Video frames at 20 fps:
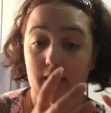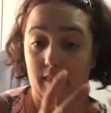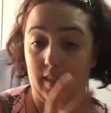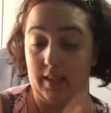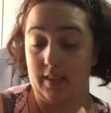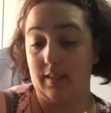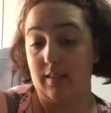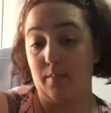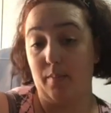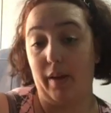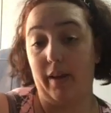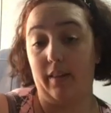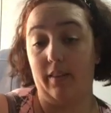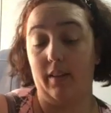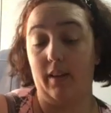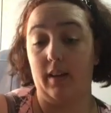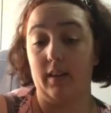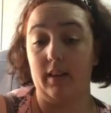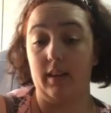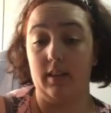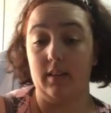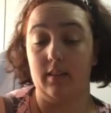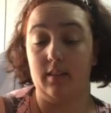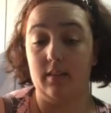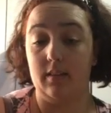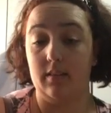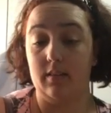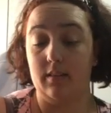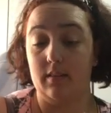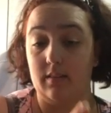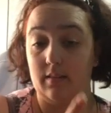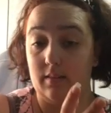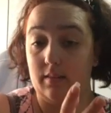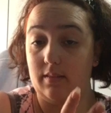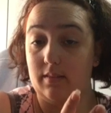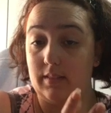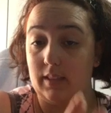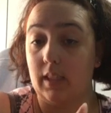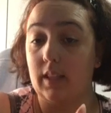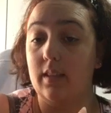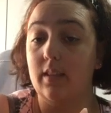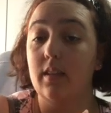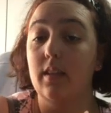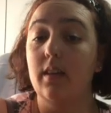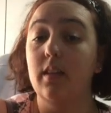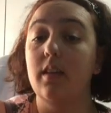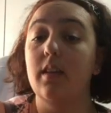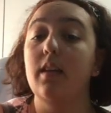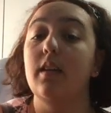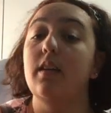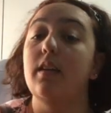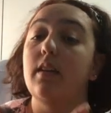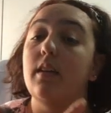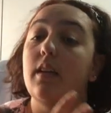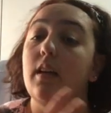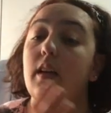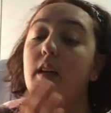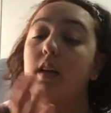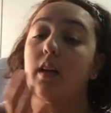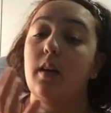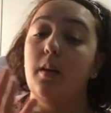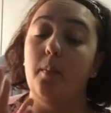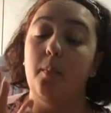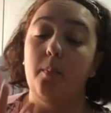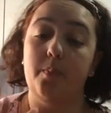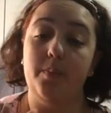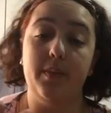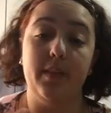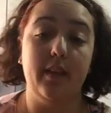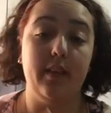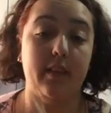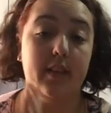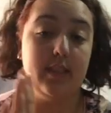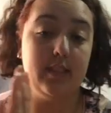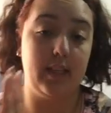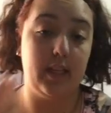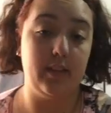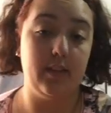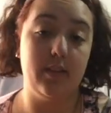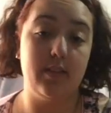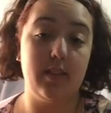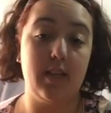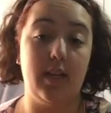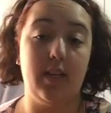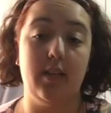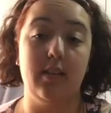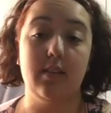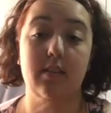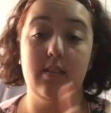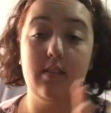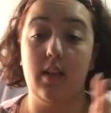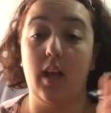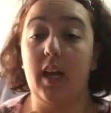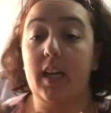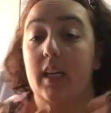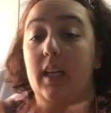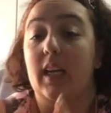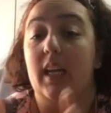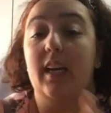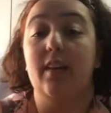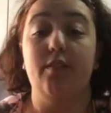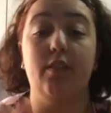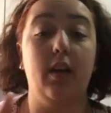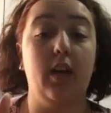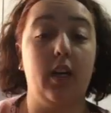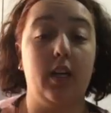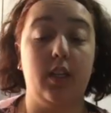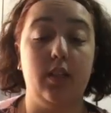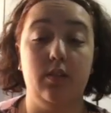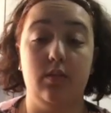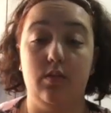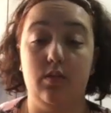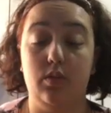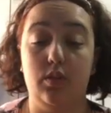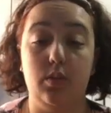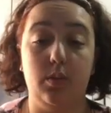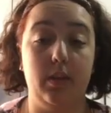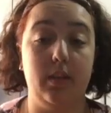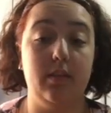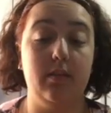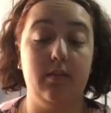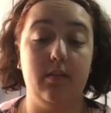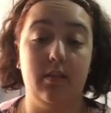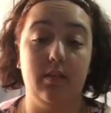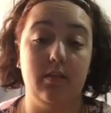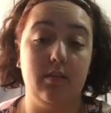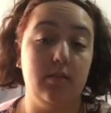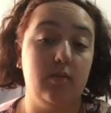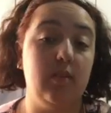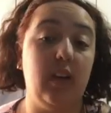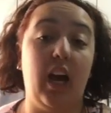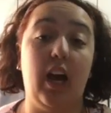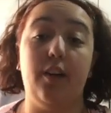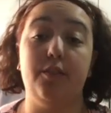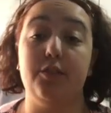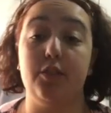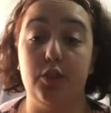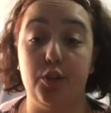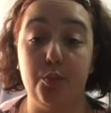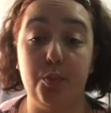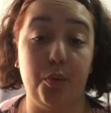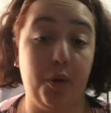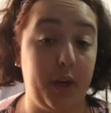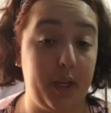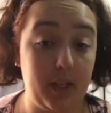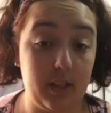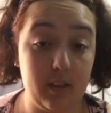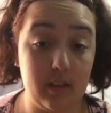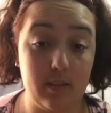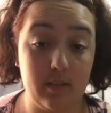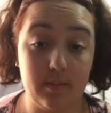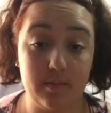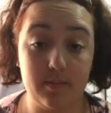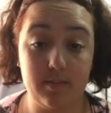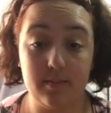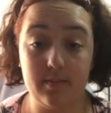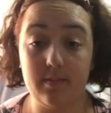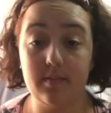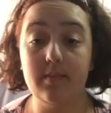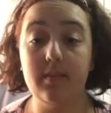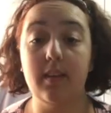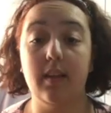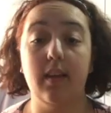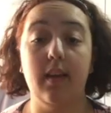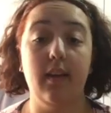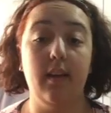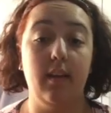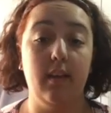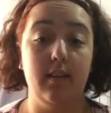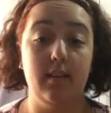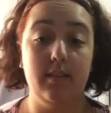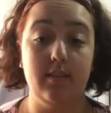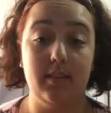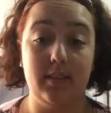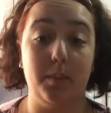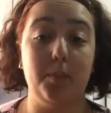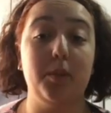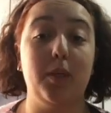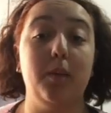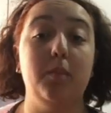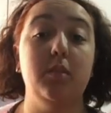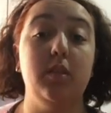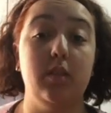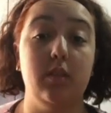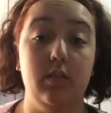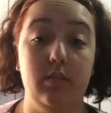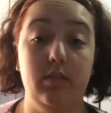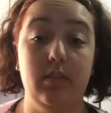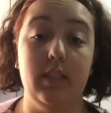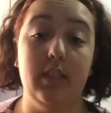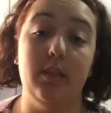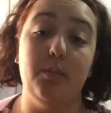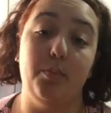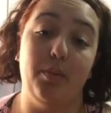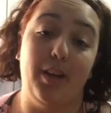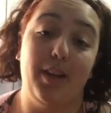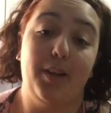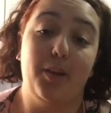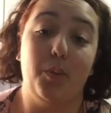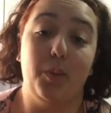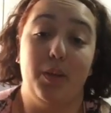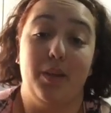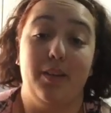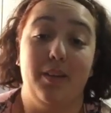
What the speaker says: That's the main thing I needed done. These other tasks, I can do it after a break. Sometimes you need a break,